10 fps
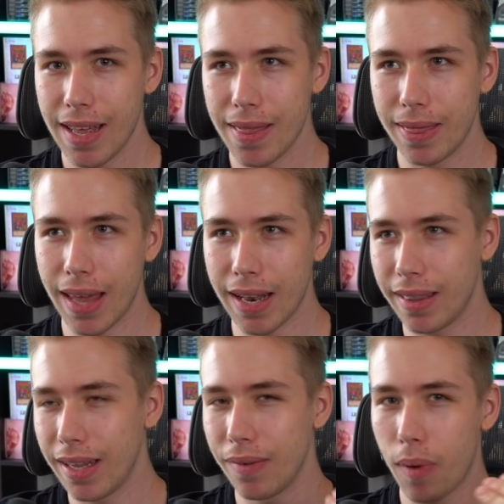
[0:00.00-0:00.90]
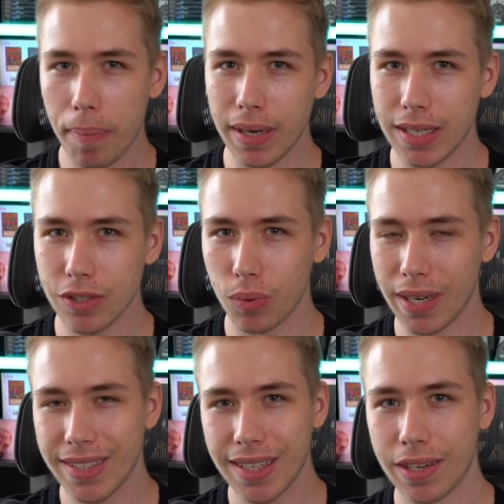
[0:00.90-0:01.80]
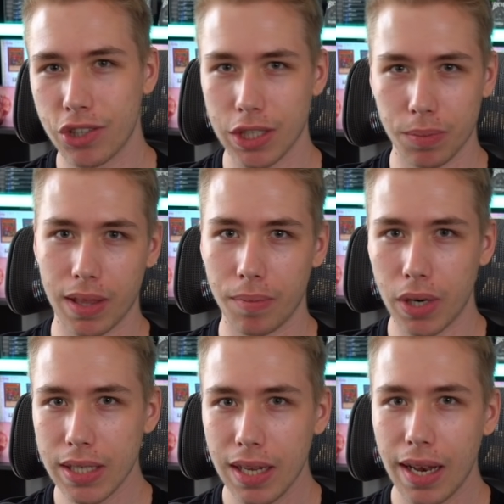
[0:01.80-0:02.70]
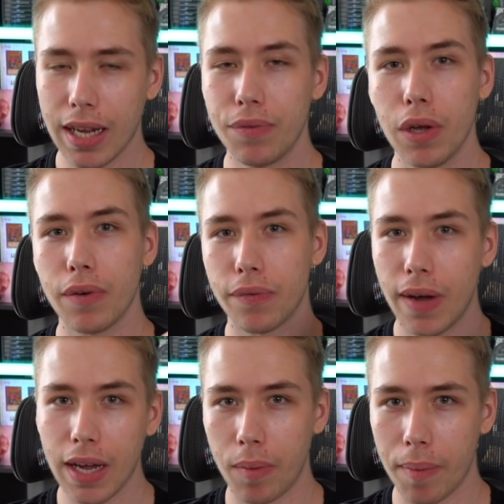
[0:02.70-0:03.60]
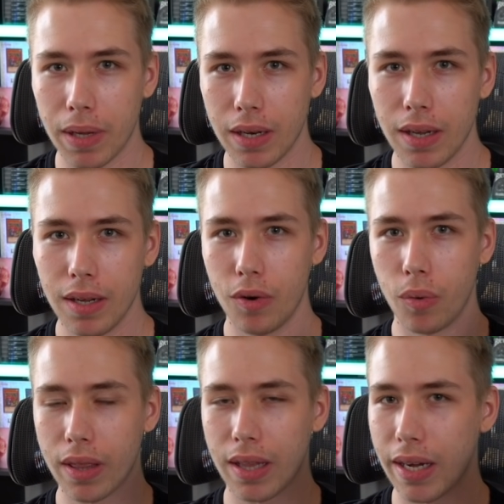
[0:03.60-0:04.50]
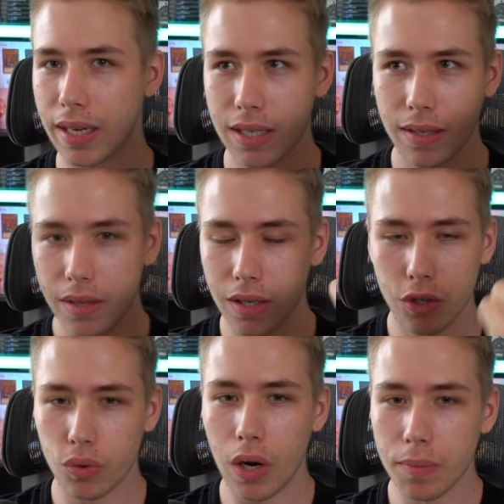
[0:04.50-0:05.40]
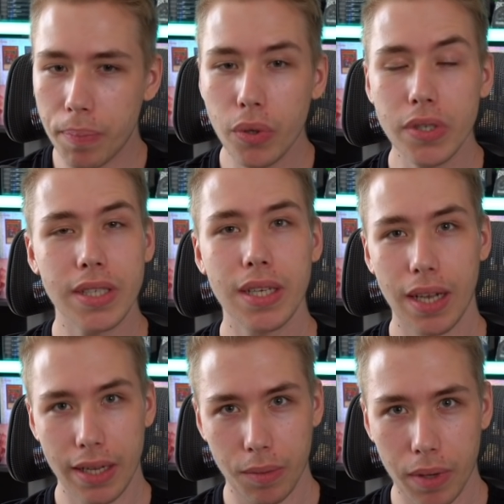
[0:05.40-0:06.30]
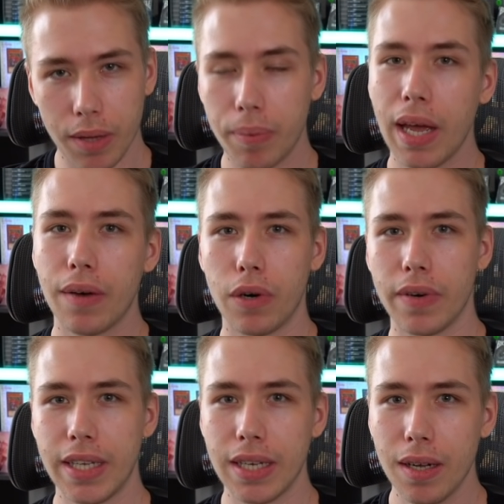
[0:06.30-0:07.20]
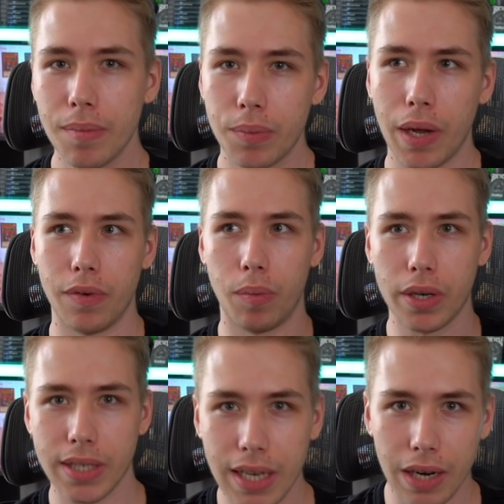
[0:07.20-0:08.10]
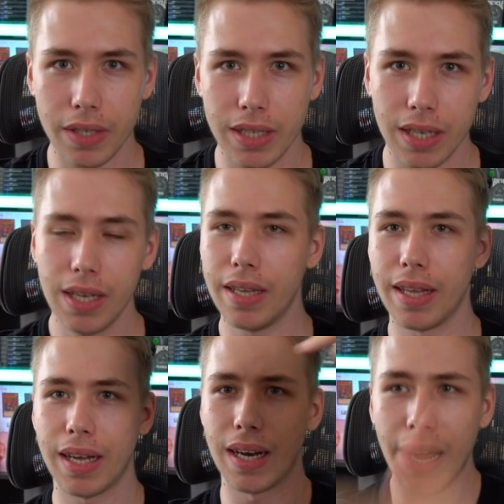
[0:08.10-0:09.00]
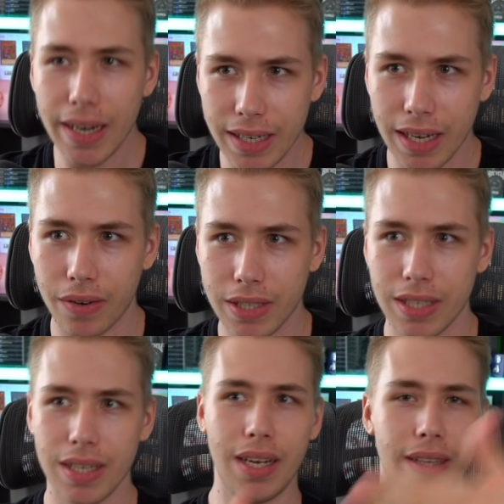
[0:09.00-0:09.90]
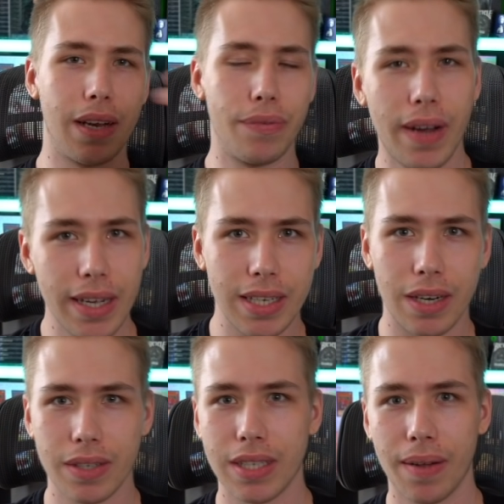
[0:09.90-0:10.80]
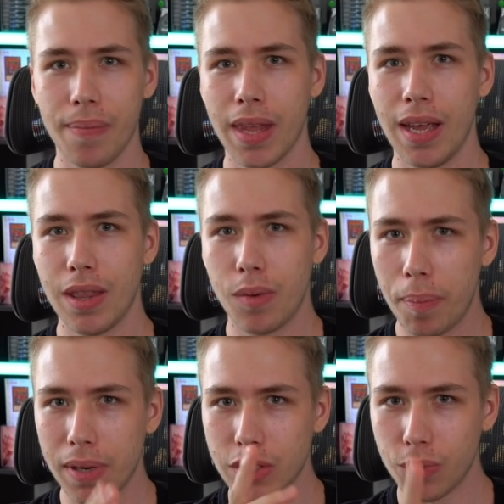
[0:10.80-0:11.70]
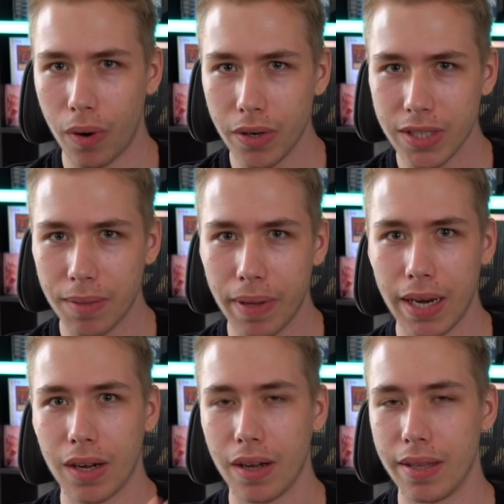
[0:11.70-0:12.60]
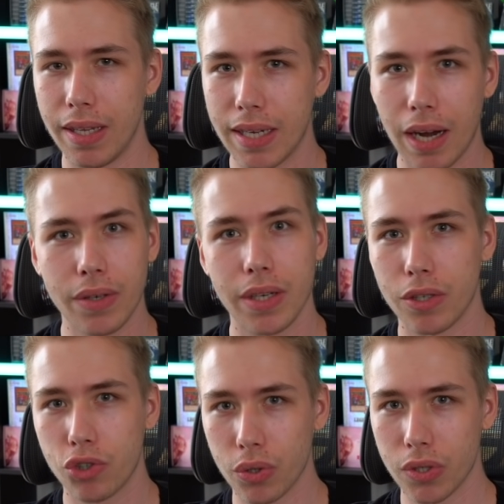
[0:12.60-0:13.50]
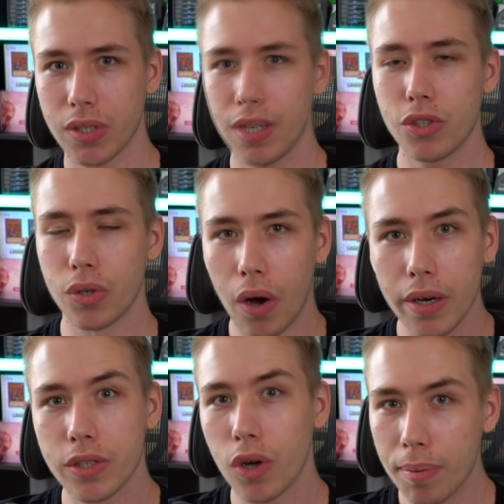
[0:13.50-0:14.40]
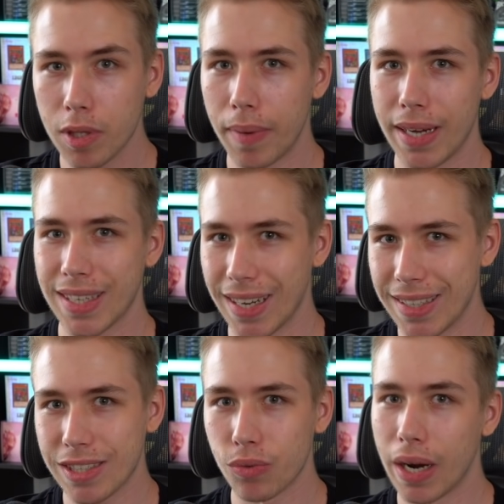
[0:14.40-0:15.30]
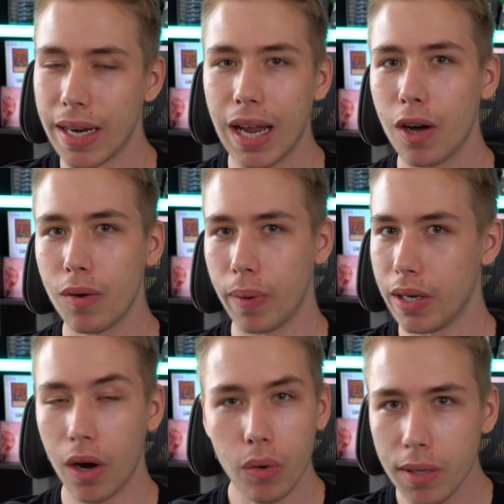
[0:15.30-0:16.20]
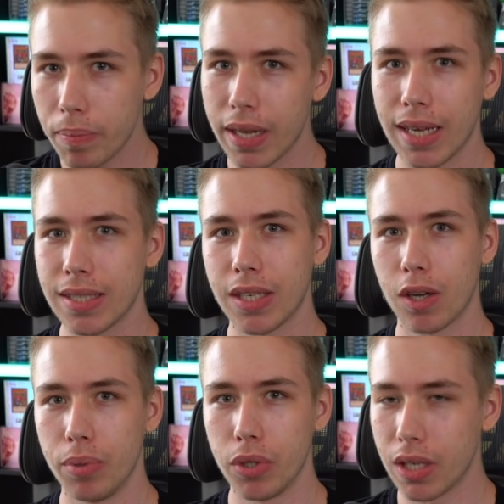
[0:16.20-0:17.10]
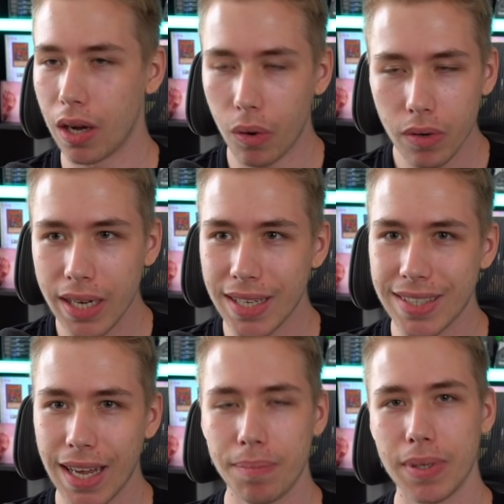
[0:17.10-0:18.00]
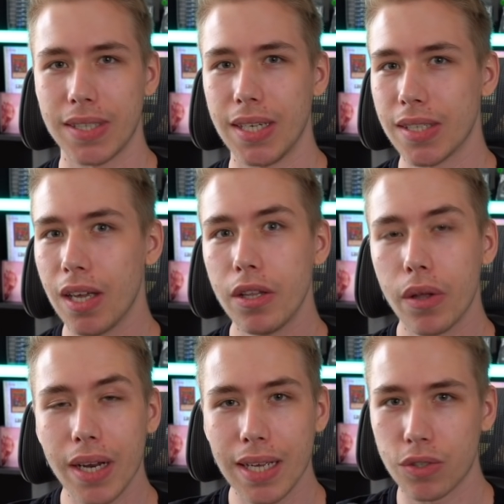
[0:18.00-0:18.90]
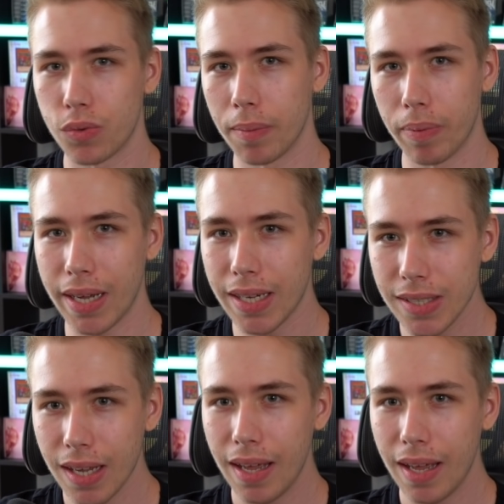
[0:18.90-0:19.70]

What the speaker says: then the weapon doesn't really synergize with them, right? Like if you have a fire weapon with like the ground boost, like the one that we have over here, but we have a water character and then get a lightning character and then a fire character, the weapon is worse depending on the character you choose. So in order to optimize, at least right now, when you only play against the computer, only against NPCs, not against real players,